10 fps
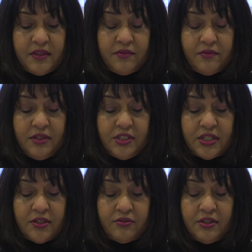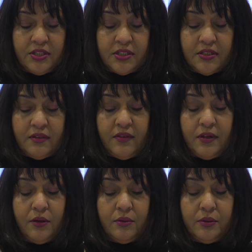the name of religion and
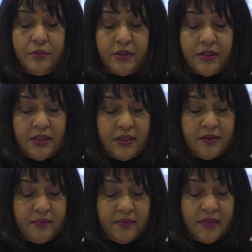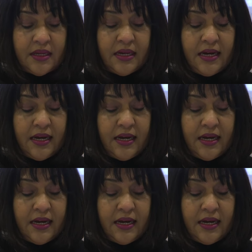ethnicity and culture and nationalism,